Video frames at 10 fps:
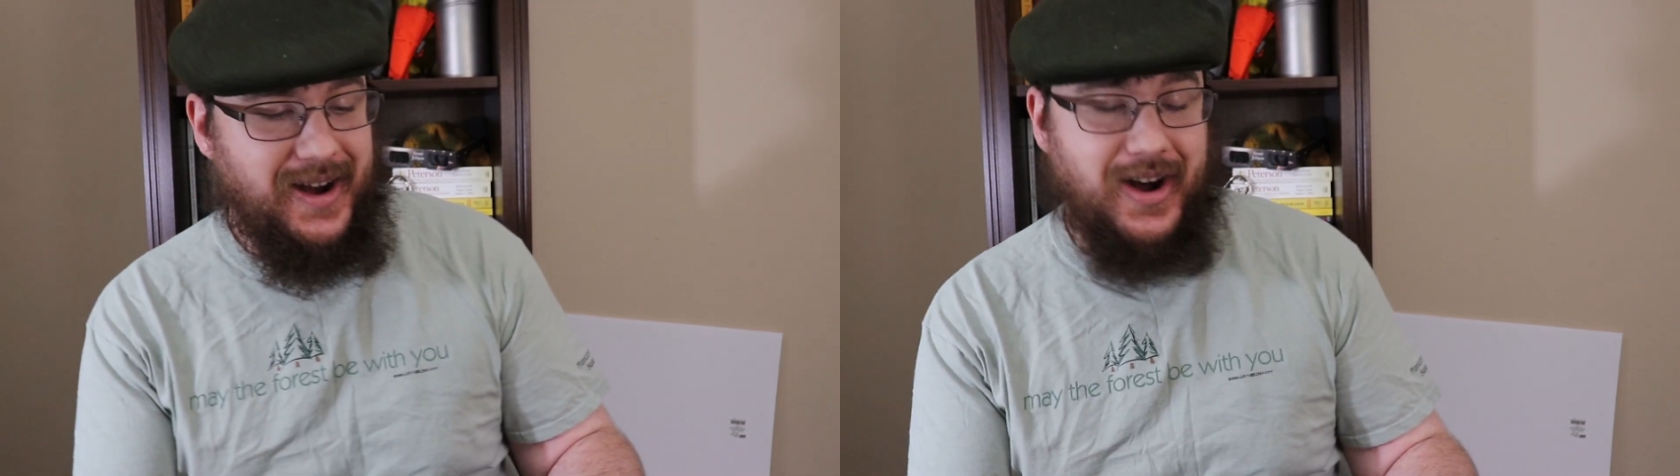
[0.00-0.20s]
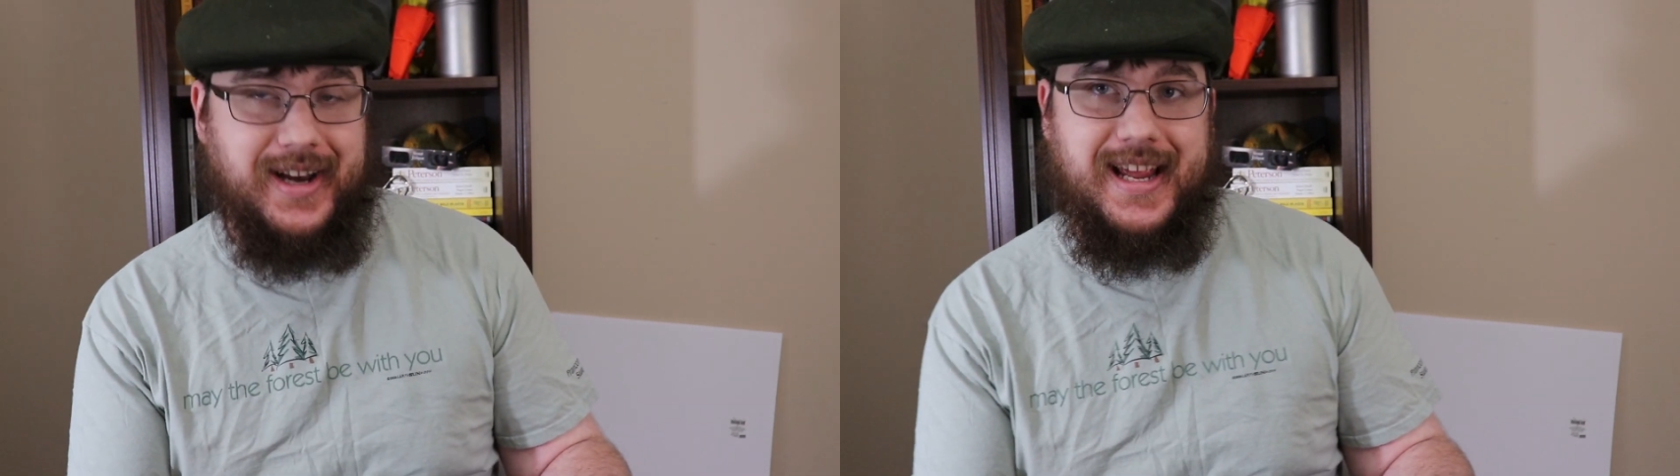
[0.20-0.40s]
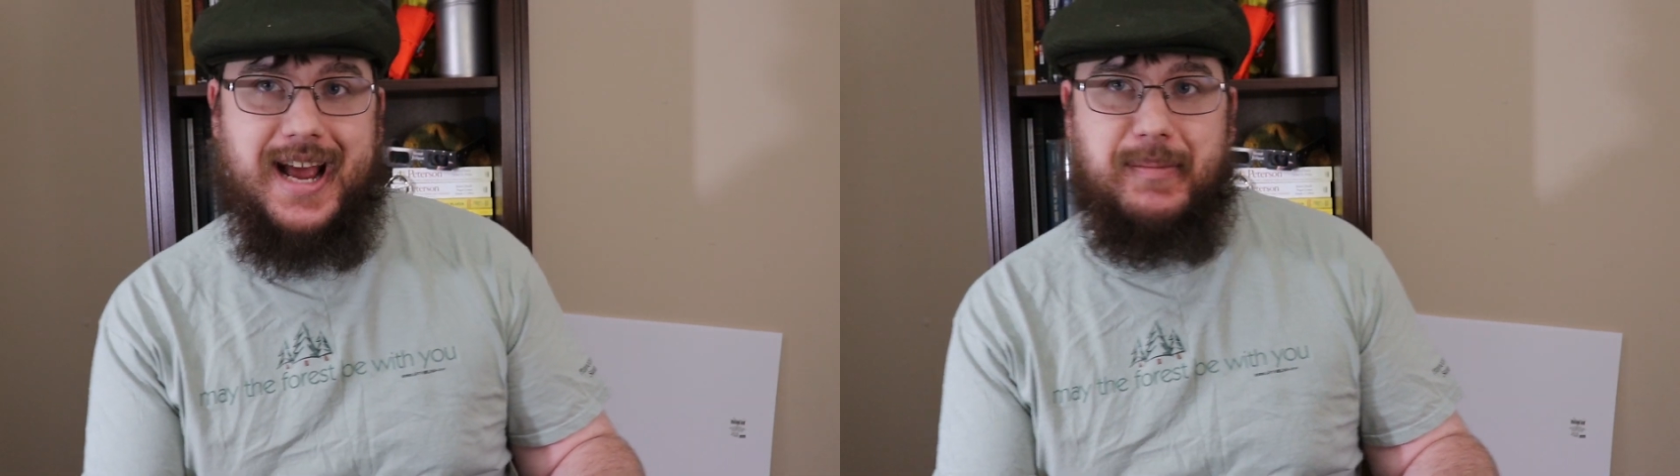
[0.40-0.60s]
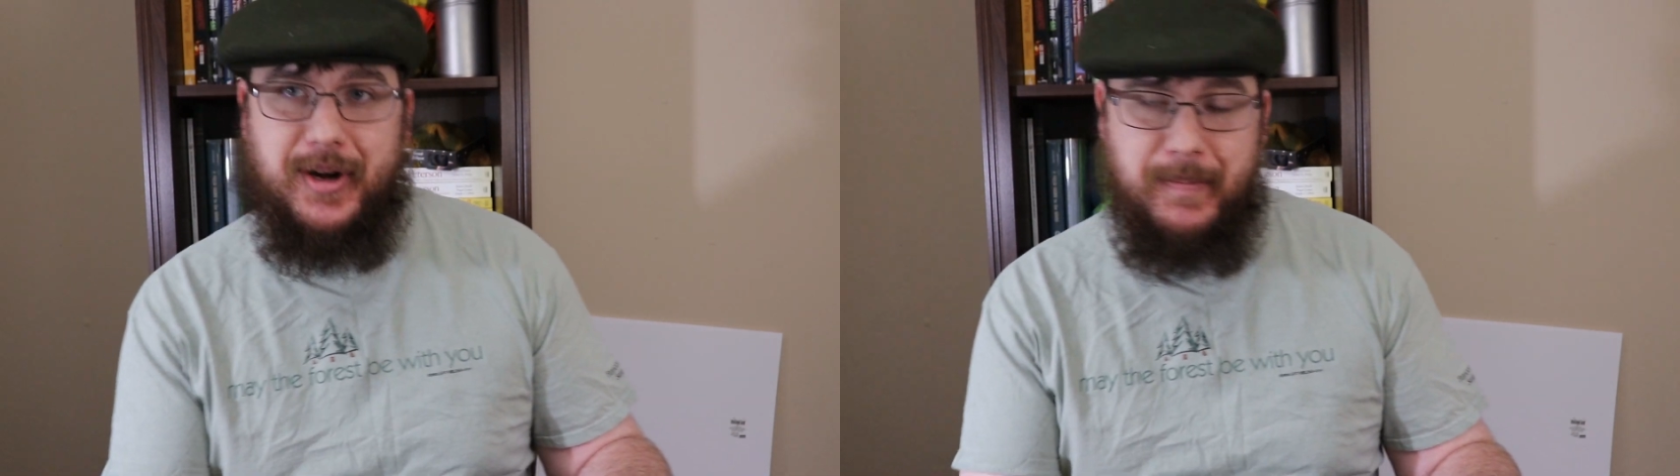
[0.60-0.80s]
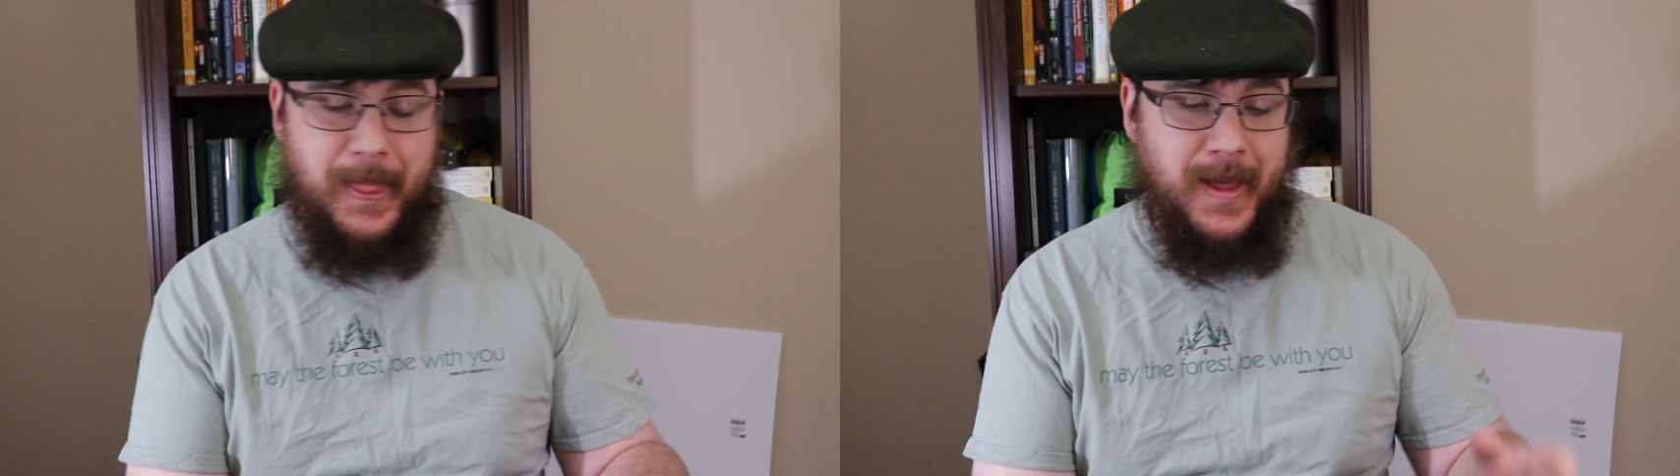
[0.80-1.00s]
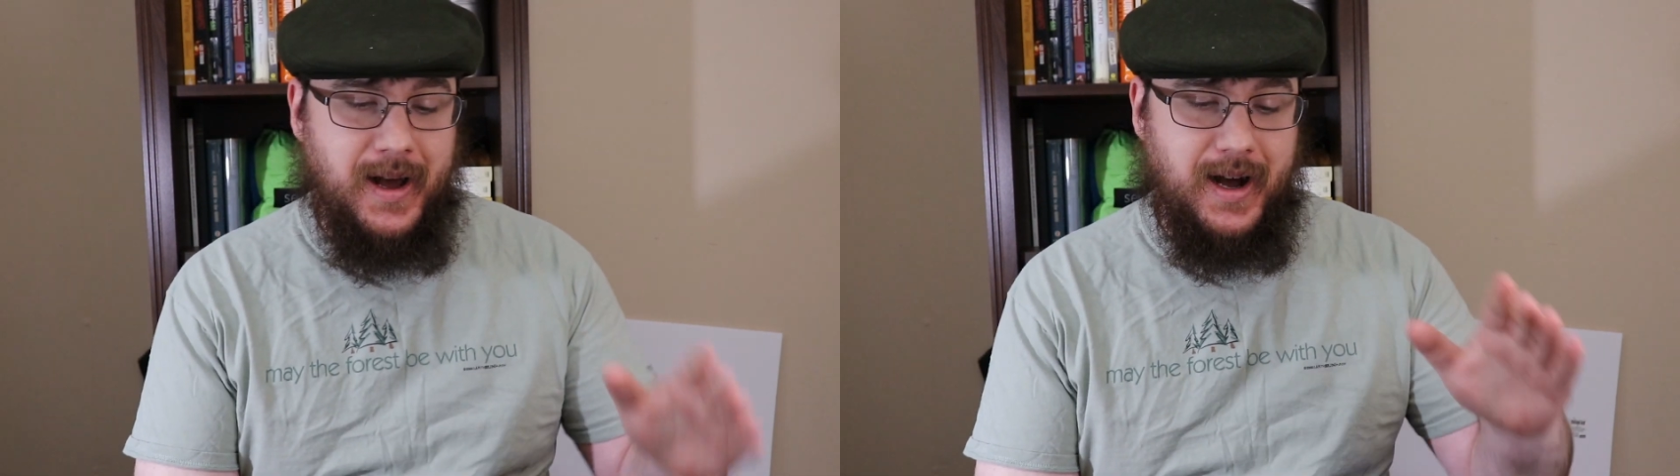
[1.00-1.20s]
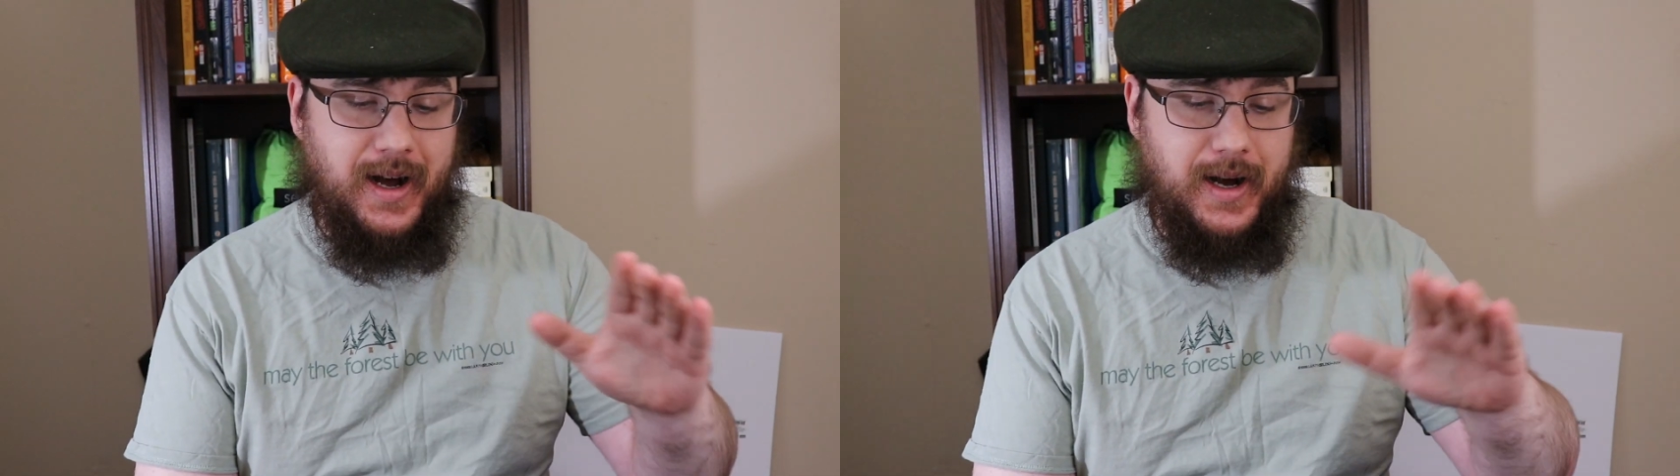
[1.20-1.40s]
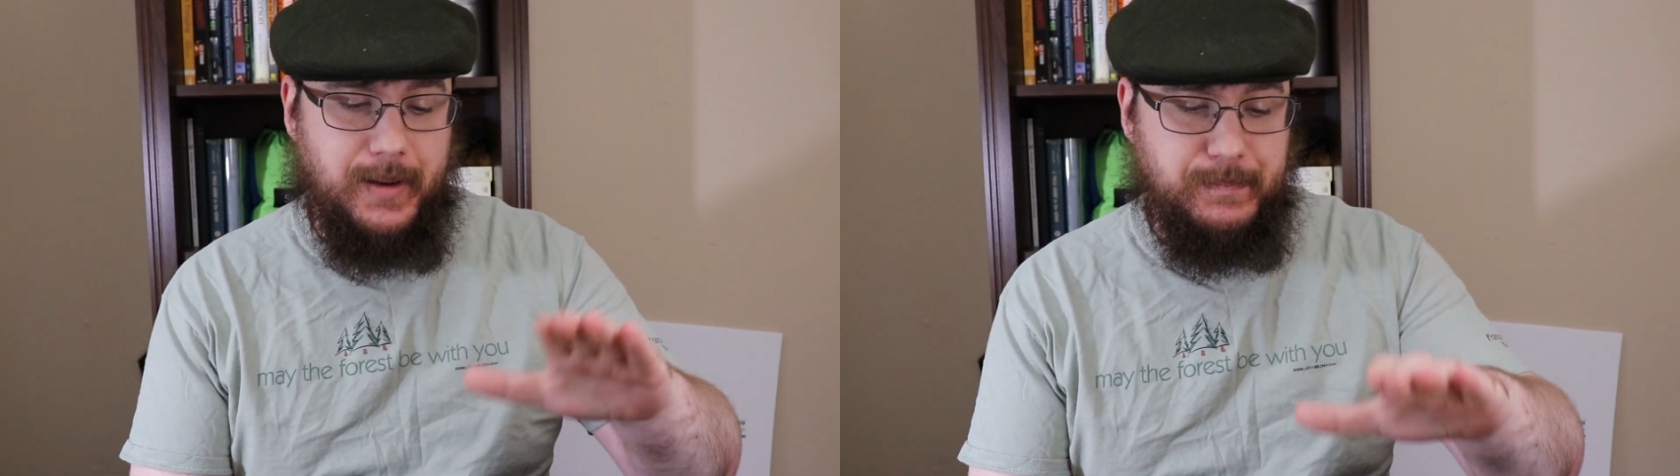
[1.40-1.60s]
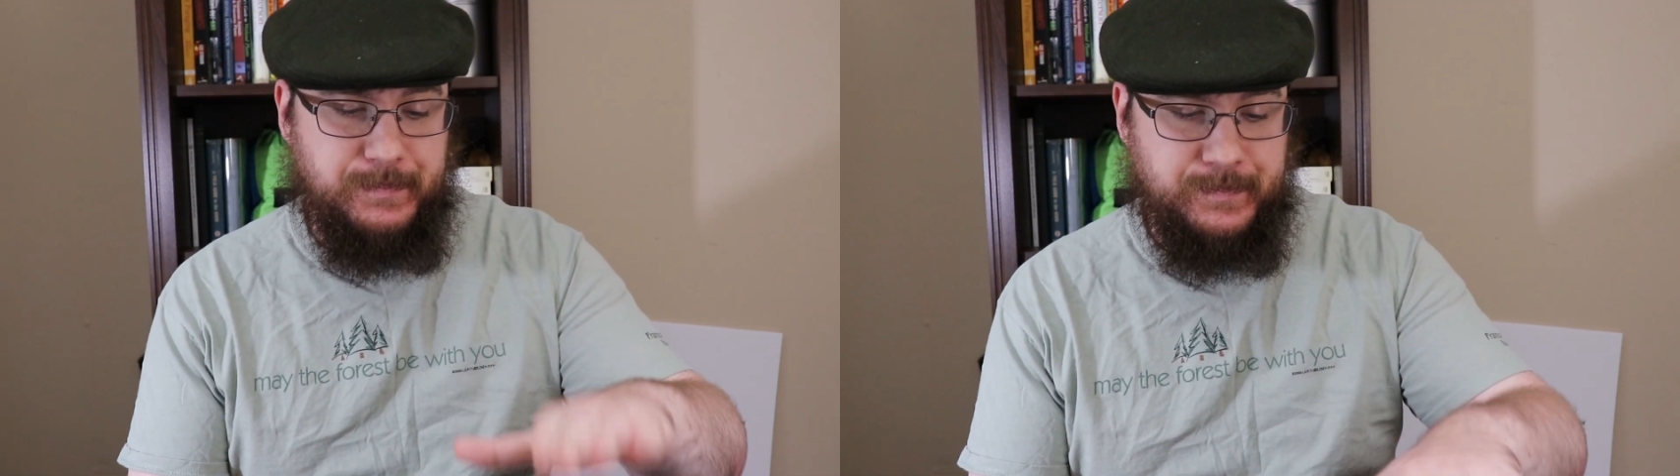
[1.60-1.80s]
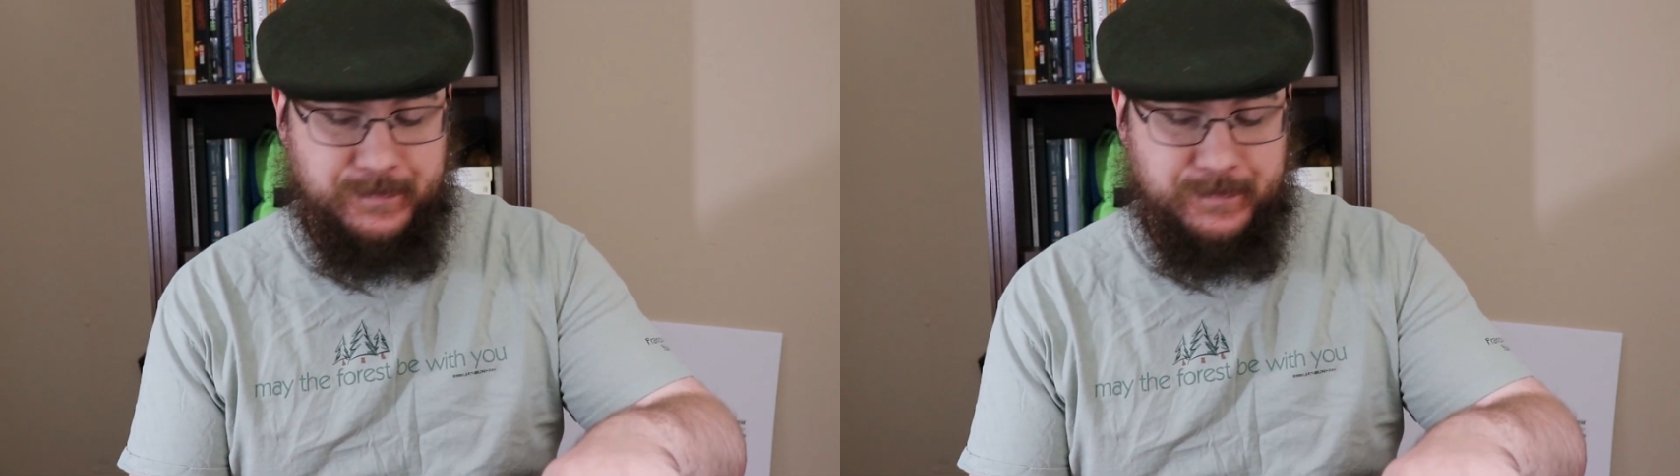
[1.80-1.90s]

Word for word: on camera. Um,